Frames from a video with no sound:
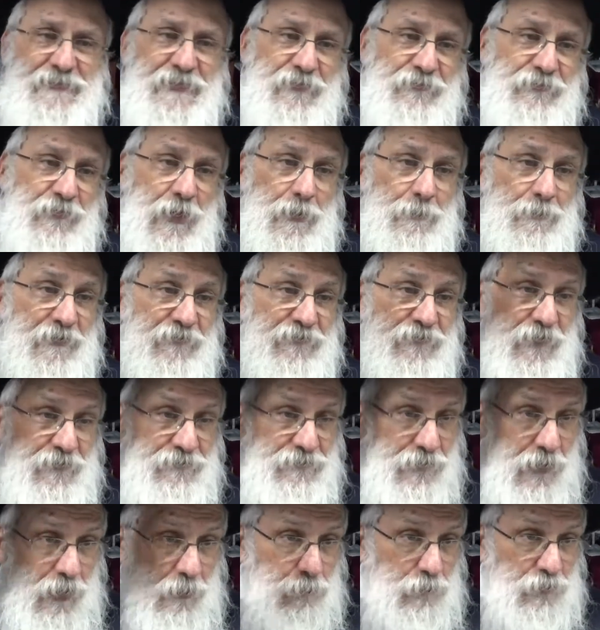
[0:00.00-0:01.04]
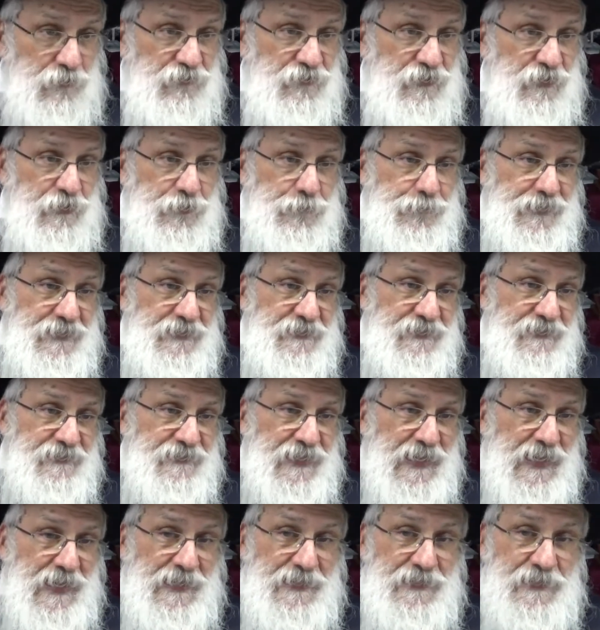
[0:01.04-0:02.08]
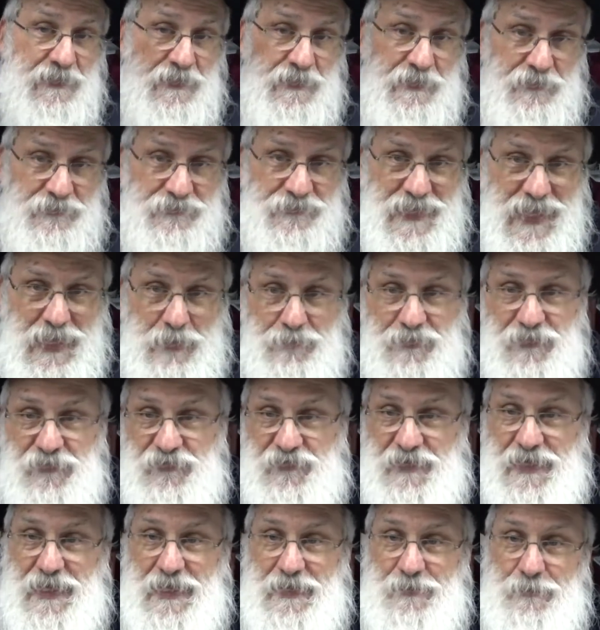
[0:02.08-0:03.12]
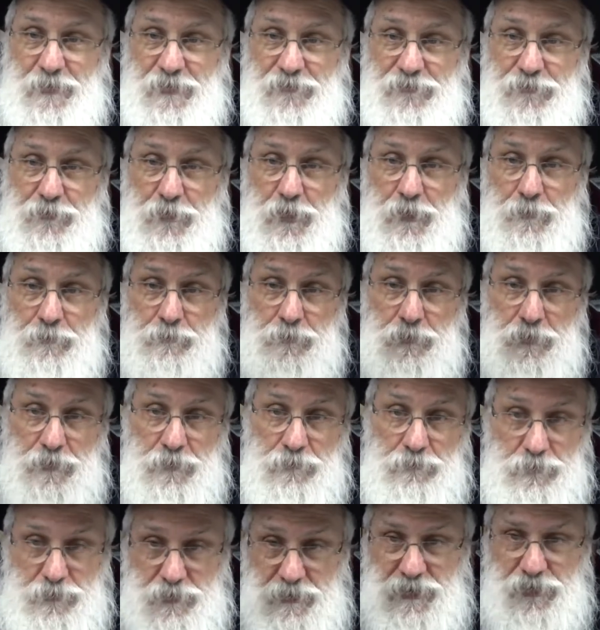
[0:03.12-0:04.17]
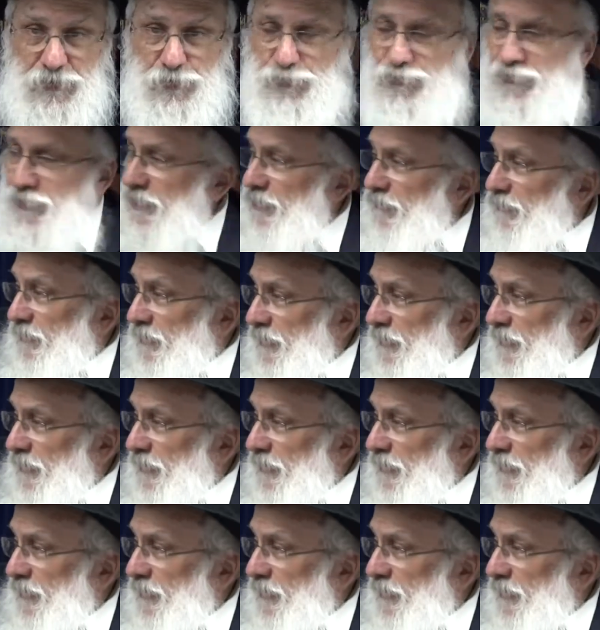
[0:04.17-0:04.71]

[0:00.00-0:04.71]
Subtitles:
Avram. If Avram was decreed to die, now he's Chaim Avram. They usually give a